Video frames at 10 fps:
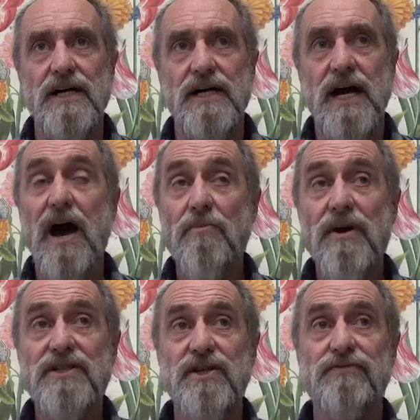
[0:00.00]
How
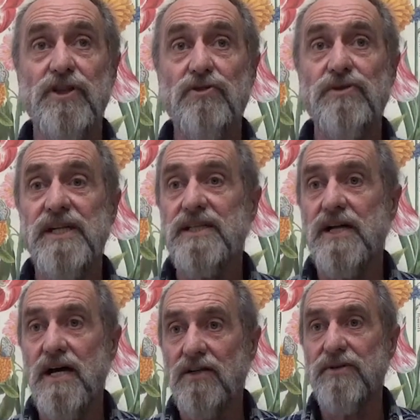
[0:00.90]
much of gluten
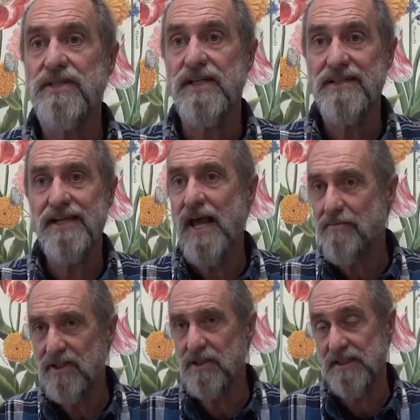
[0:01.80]
intolerance is
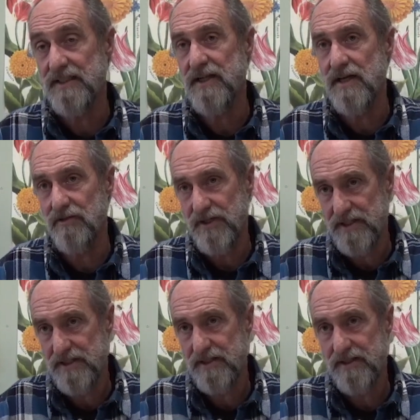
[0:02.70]
chemical
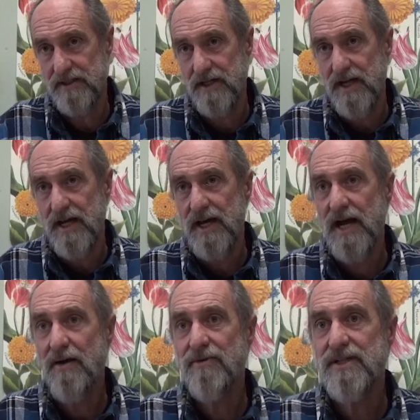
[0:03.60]
intolerance?
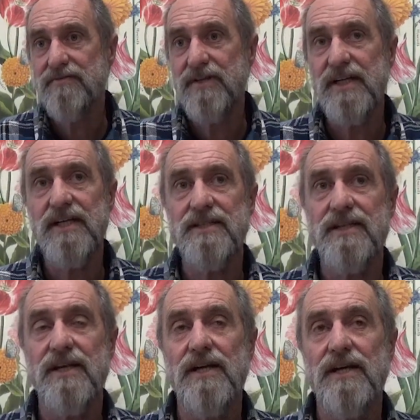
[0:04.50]
How much of it
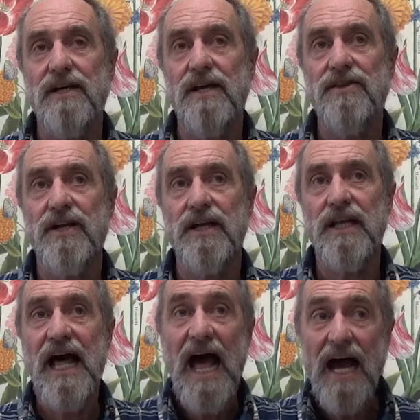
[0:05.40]
is the
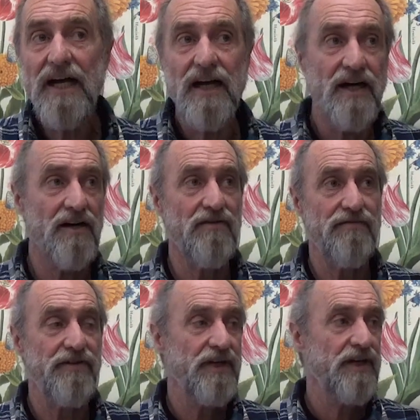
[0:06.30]
lack
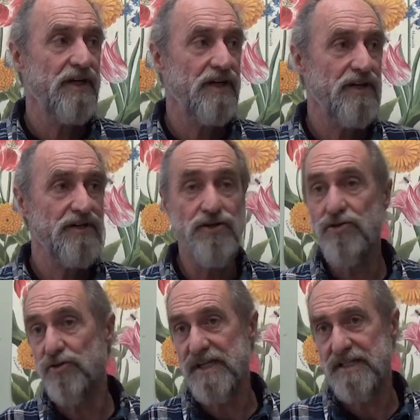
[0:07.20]
of
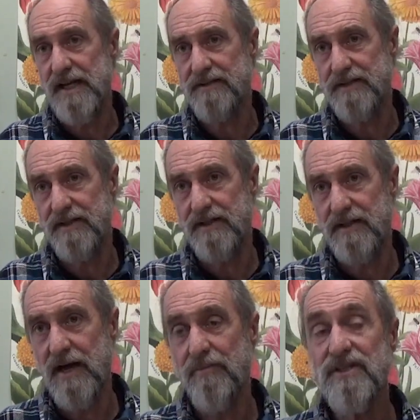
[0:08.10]
nutrient density?
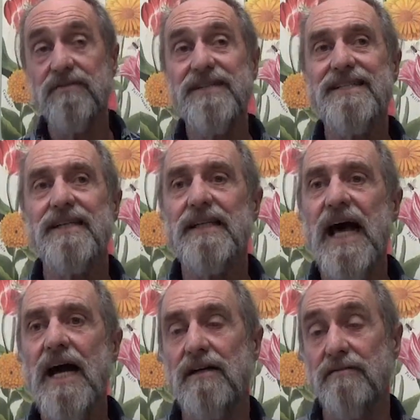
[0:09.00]
How much of it is the
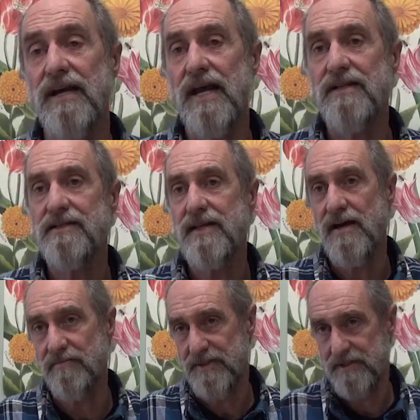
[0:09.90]
lack of
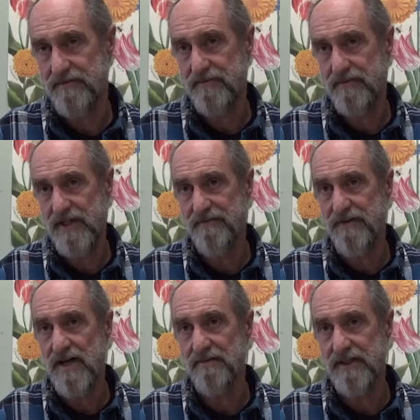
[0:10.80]
enzymes
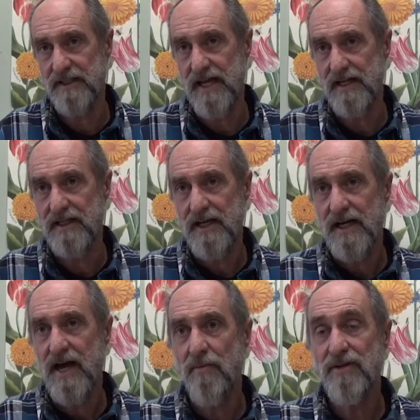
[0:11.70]
involved in that?
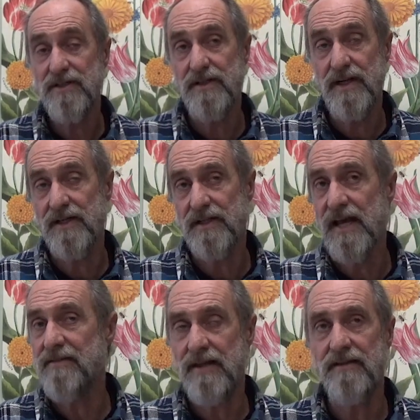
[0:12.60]
How much, and
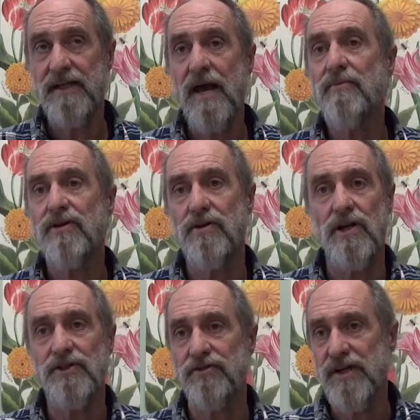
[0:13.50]
then the chemical
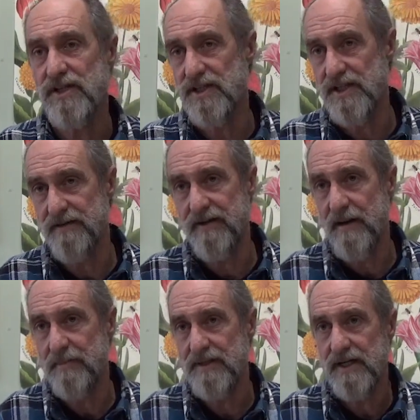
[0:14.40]
alterations that have
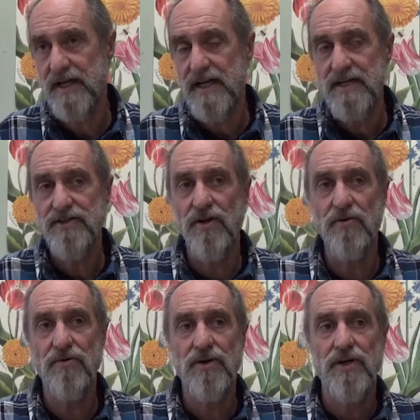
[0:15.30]
happened.
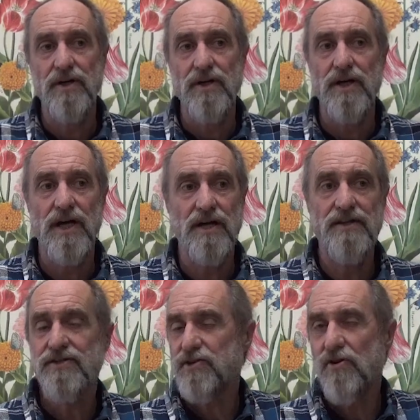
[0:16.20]
So
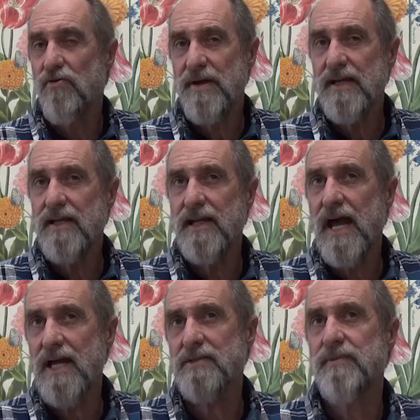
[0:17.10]
there's so many
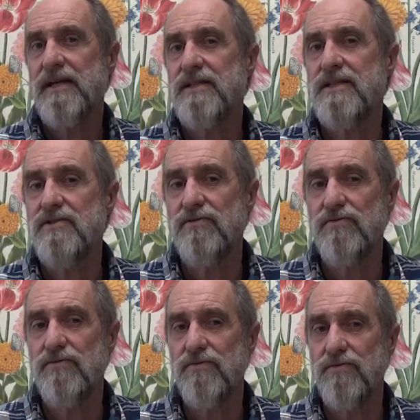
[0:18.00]
aspects to
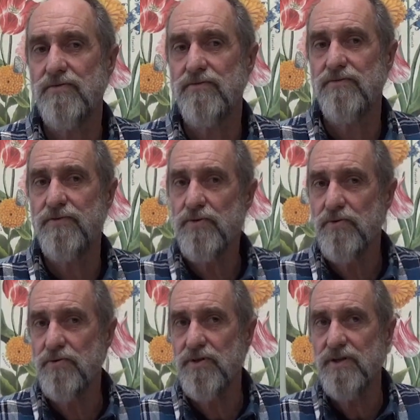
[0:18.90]

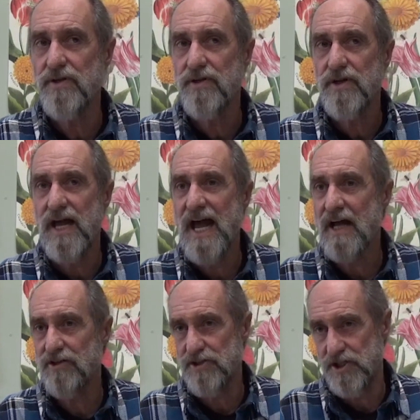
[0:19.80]
food
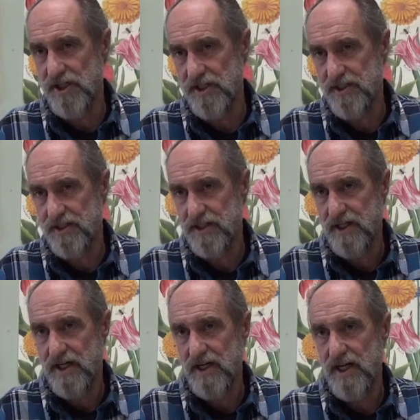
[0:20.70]
allergies
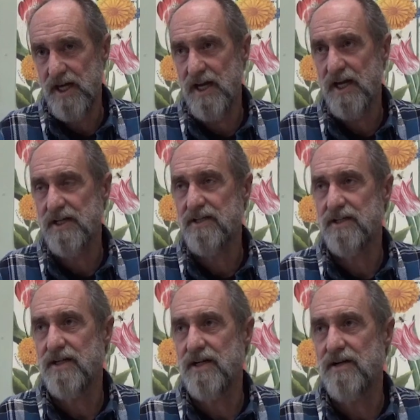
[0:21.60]
and
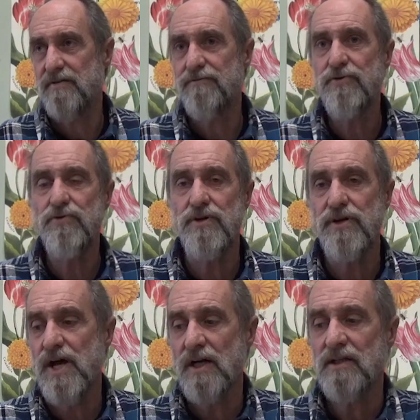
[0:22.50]
food
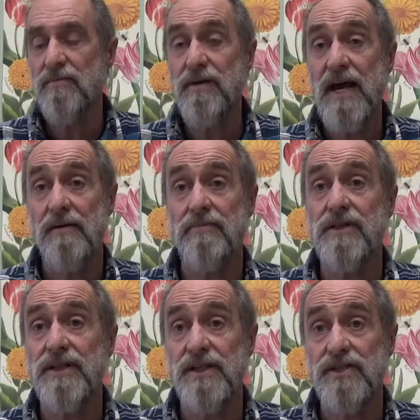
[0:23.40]

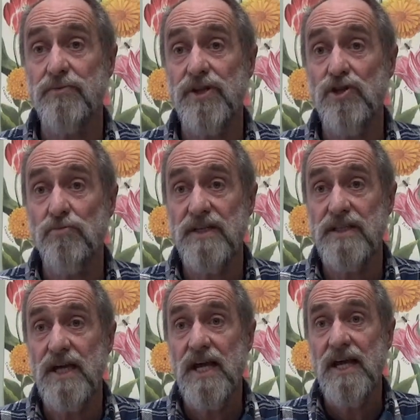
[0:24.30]
non-compatibilities with
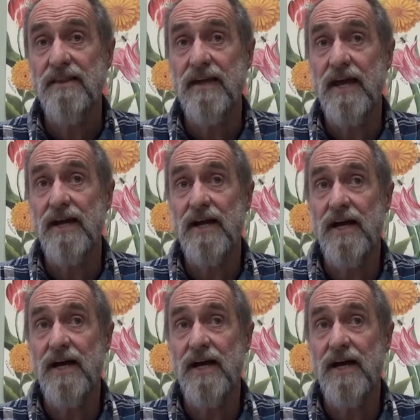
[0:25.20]
humans that